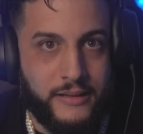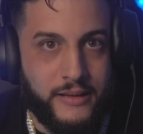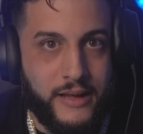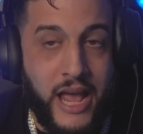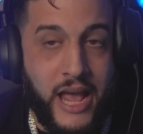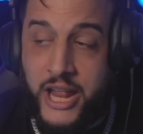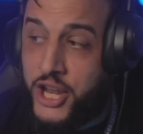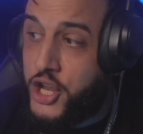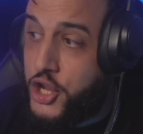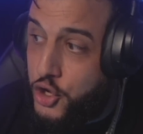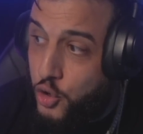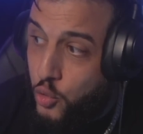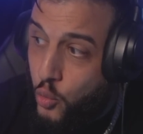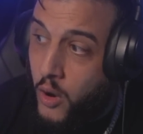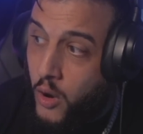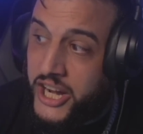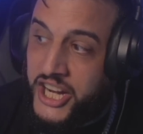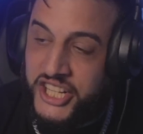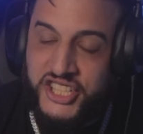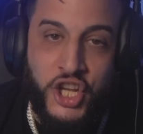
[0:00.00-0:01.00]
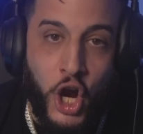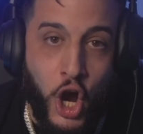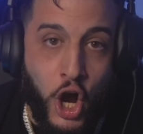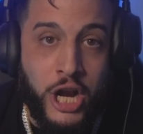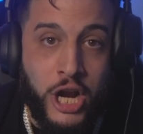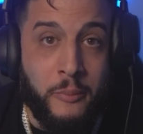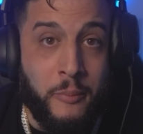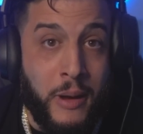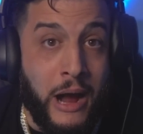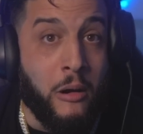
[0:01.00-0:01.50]
And you want to
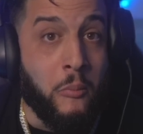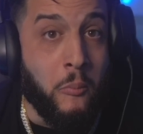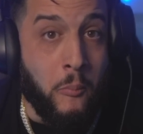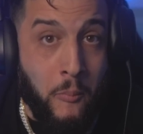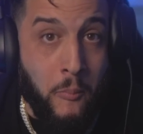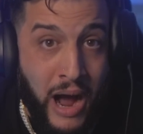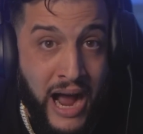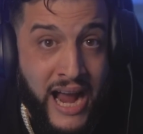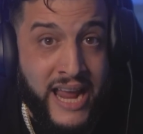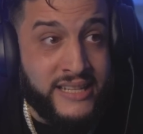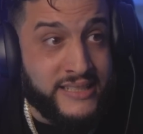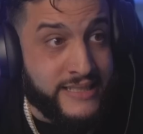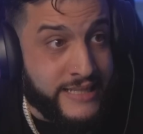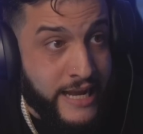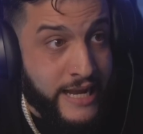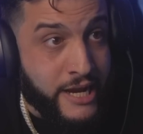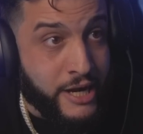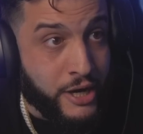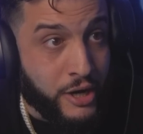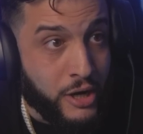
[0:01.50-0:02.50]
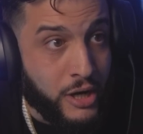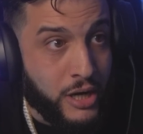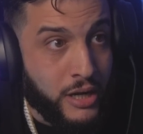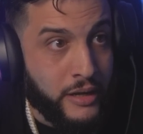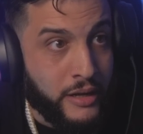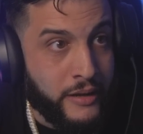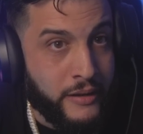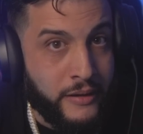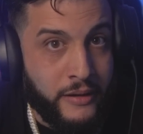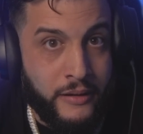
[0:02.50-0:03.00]
talk about my tier?
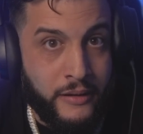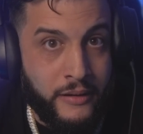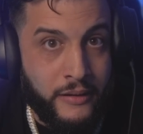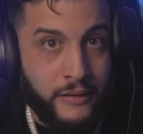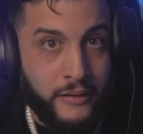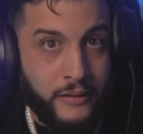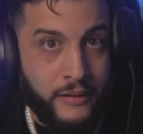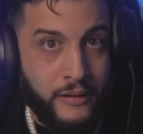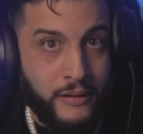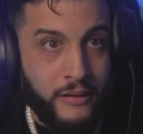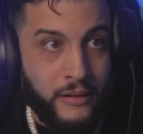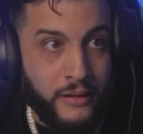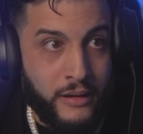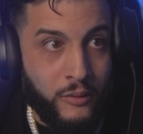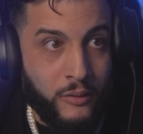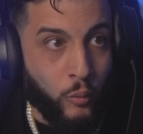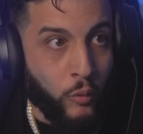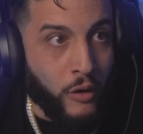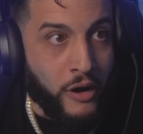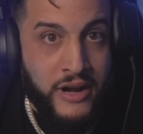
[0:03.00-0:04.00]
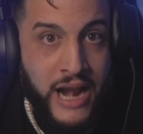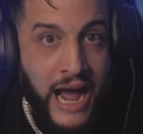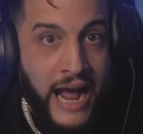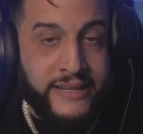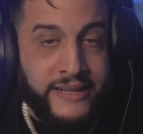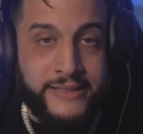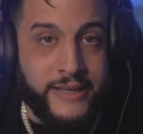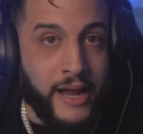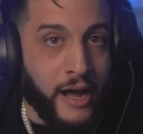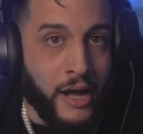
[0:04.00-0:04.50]
We're
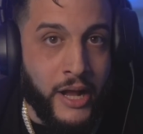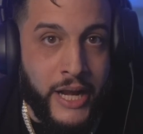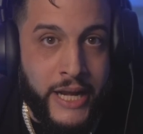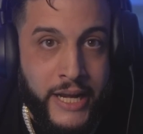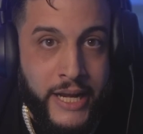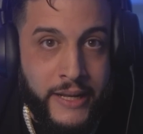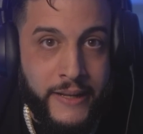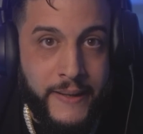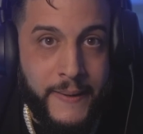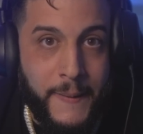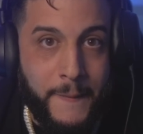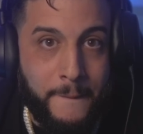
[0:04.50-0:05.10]
not done.